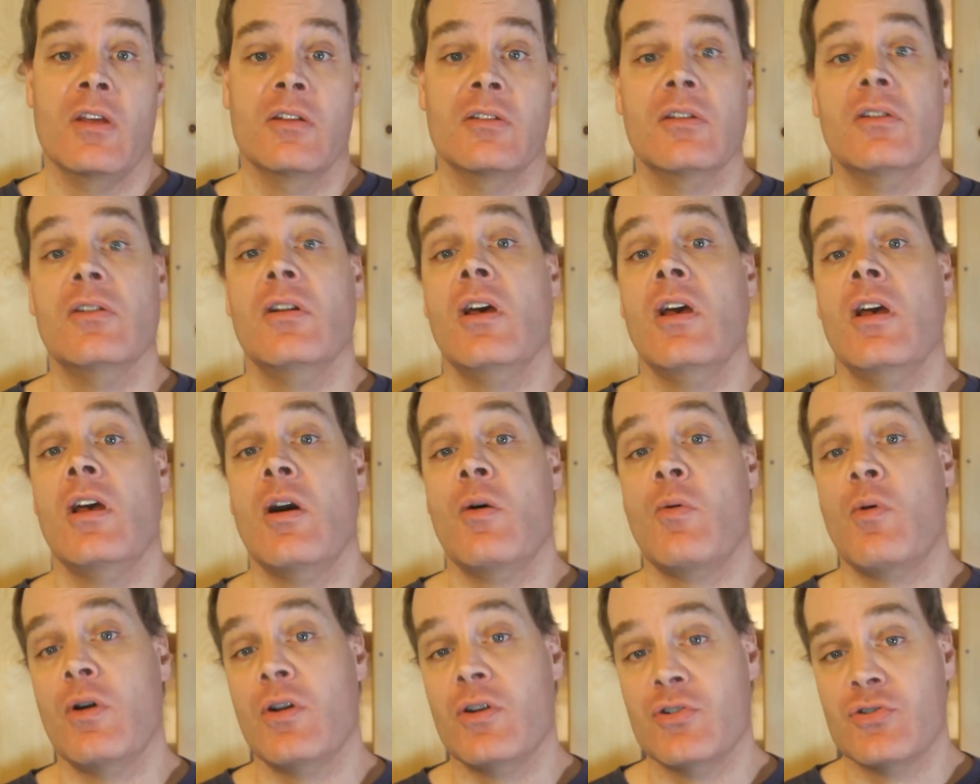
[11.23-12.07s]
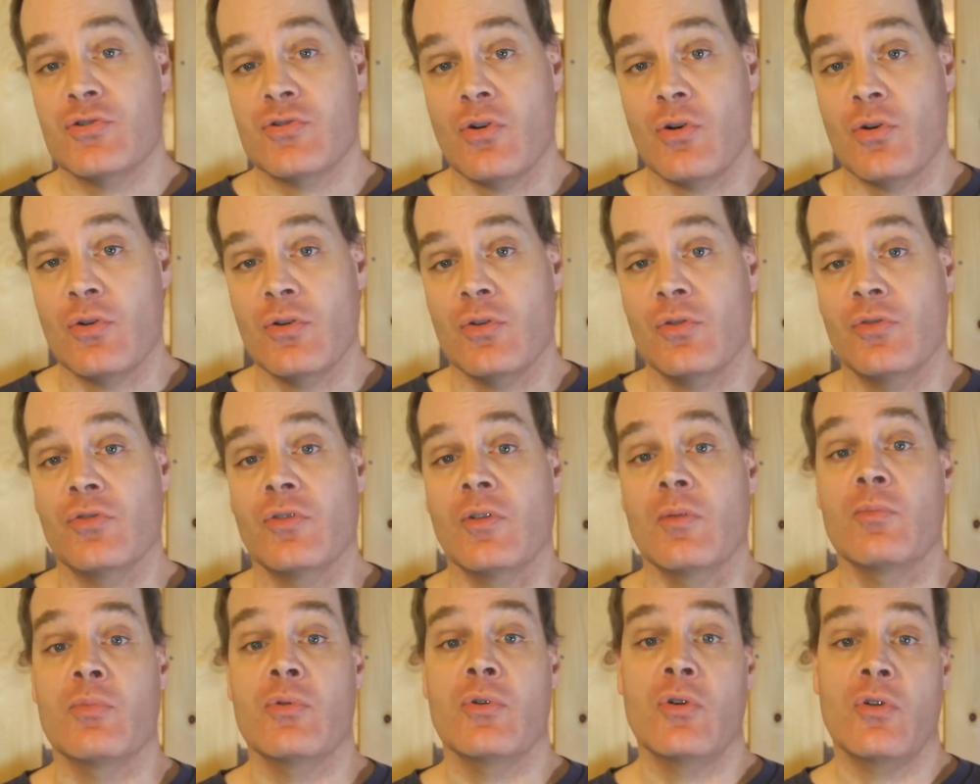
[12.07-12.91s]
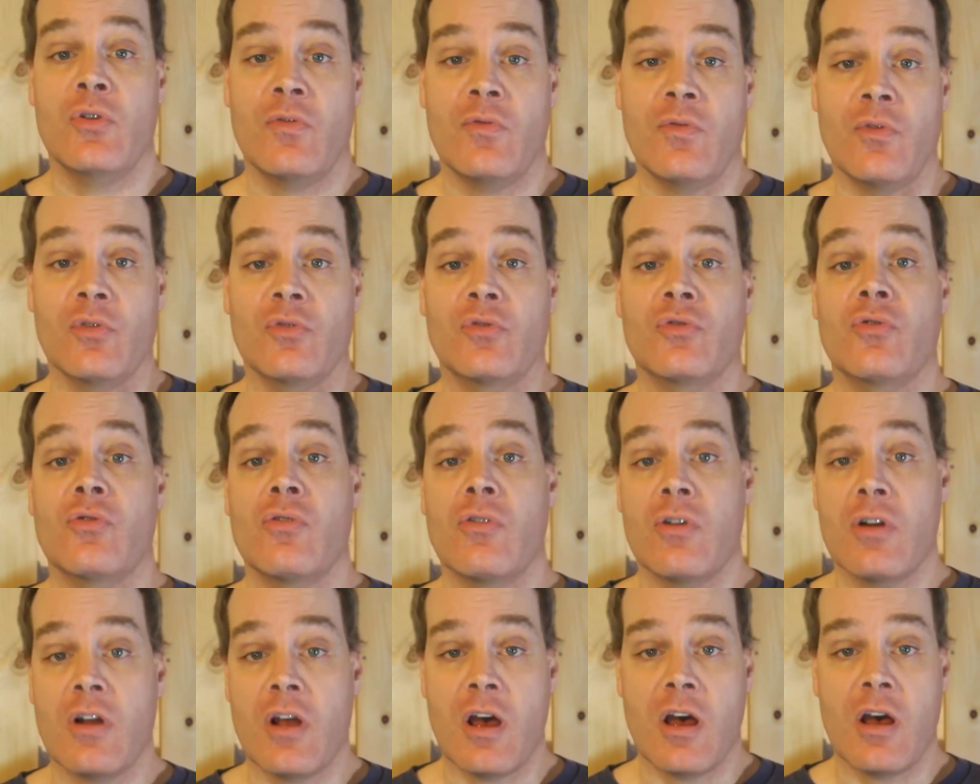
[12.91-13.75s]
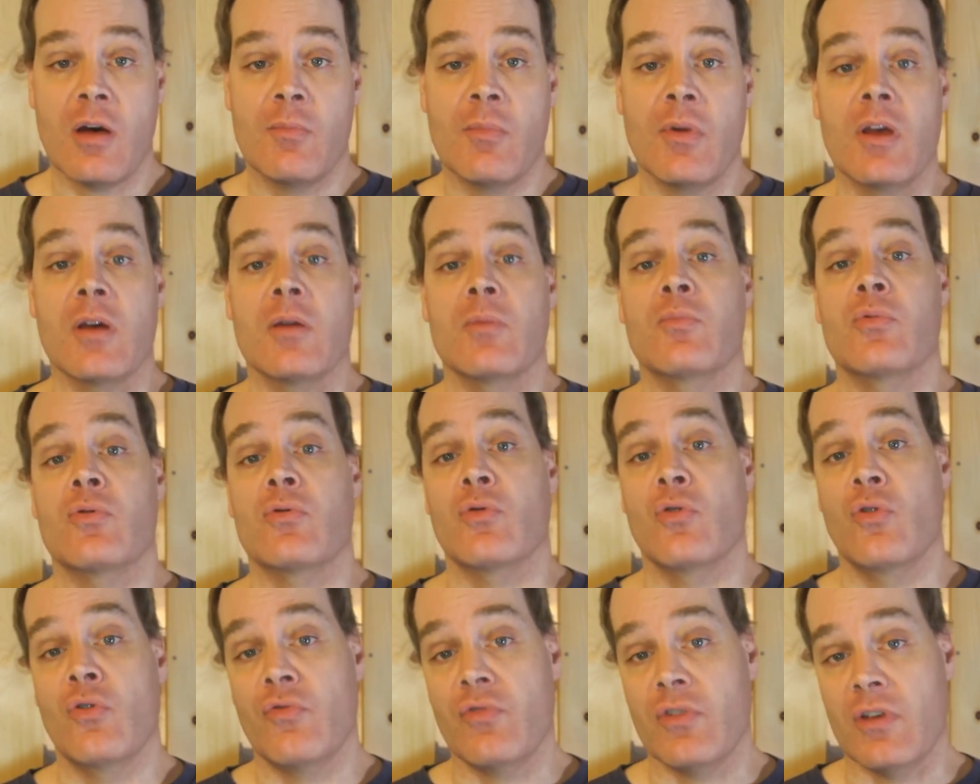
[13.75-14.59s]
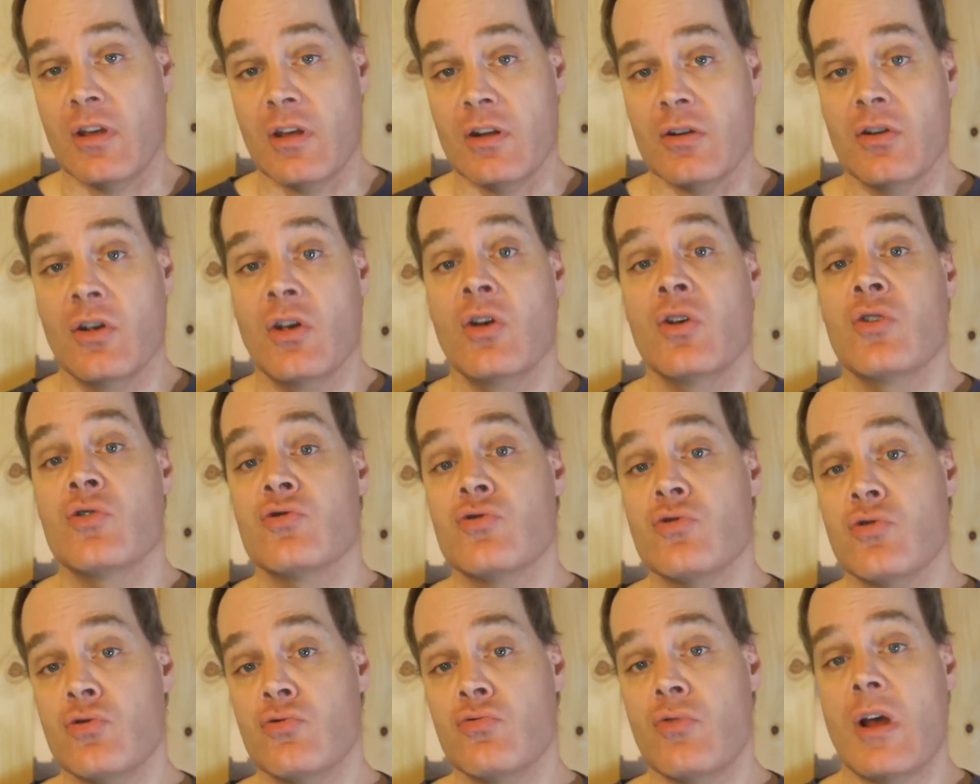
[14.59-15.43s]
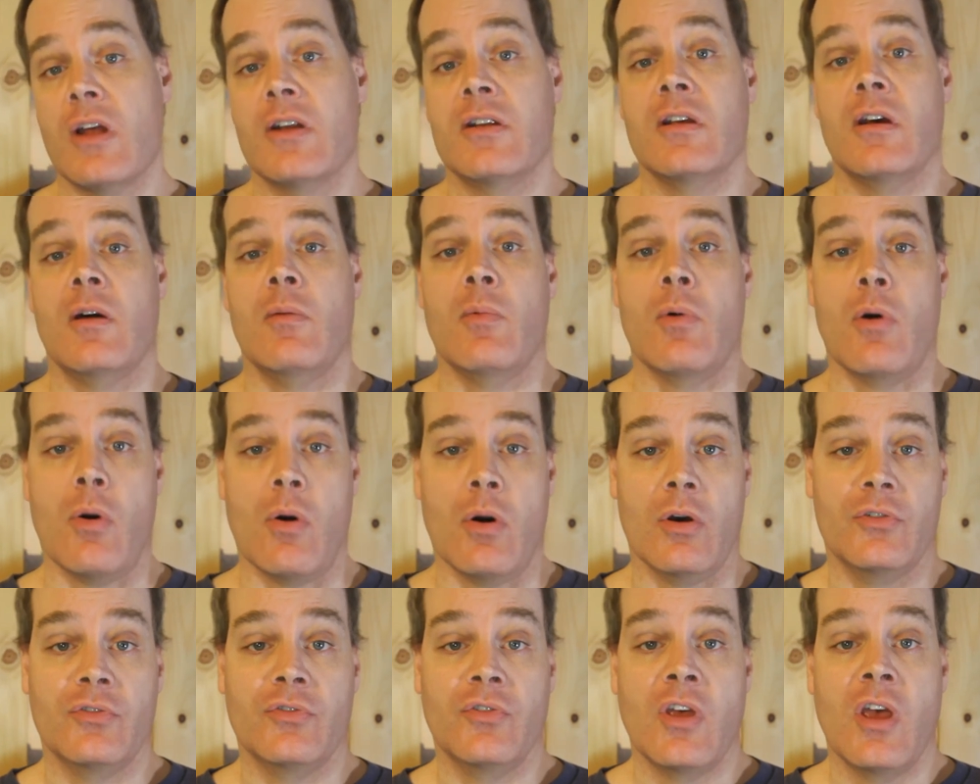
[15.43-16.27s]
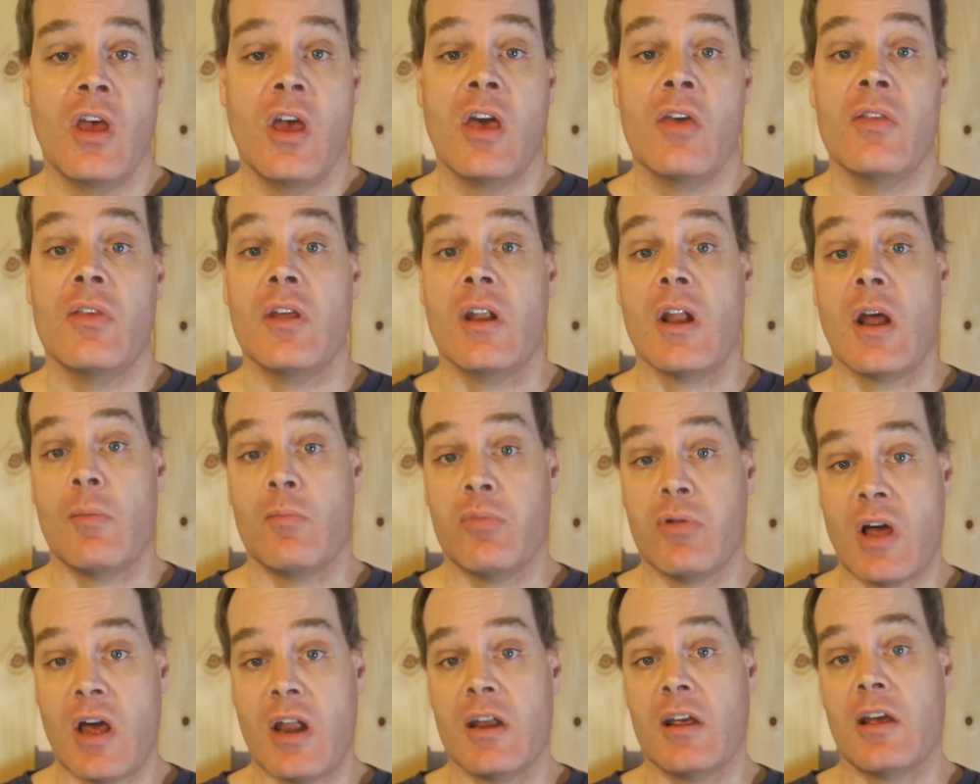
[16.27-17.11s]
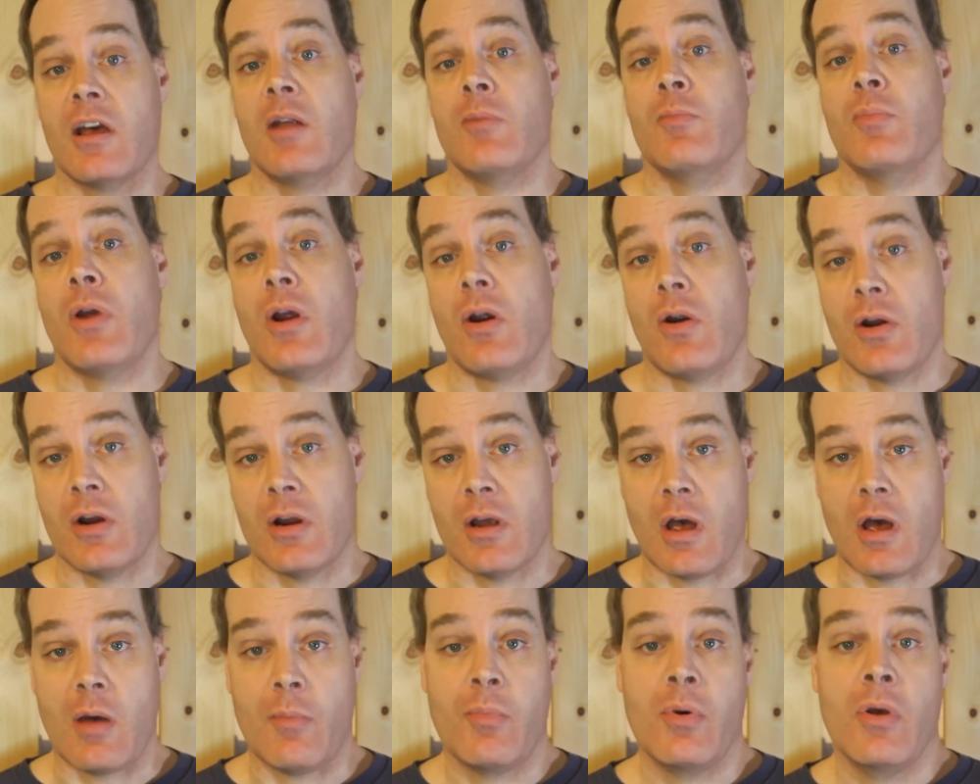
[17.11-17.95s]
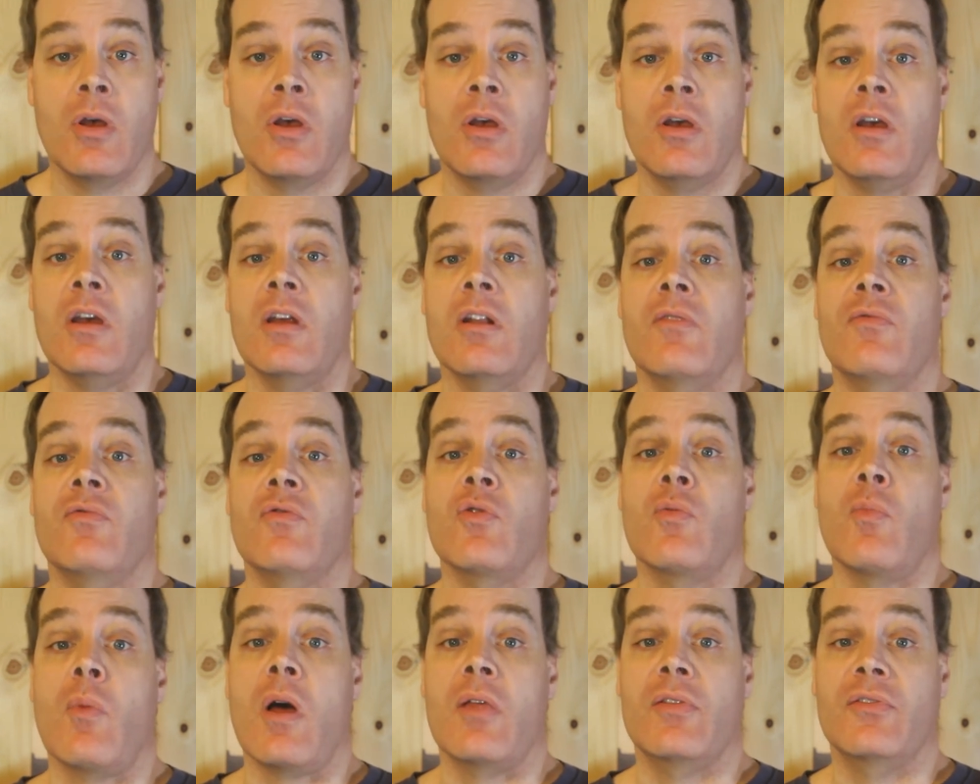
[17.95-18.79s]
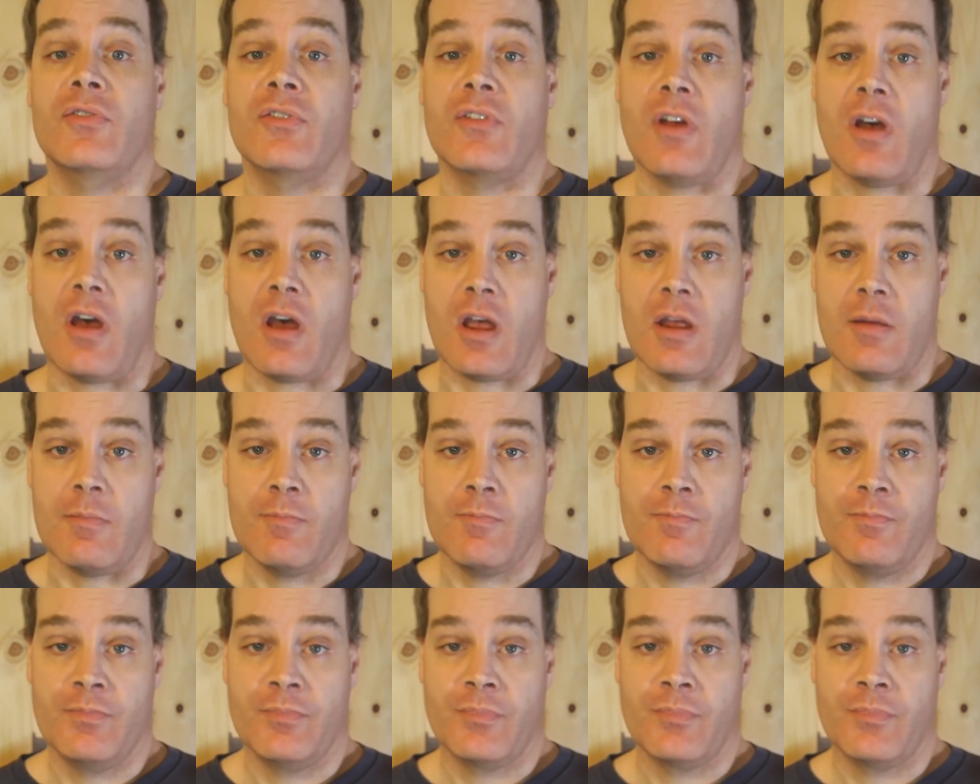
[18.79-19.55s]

Today I want to show you some beautiful Suriname and Peruvian true redtail boas that I'm planning on pairing up in a few months' time.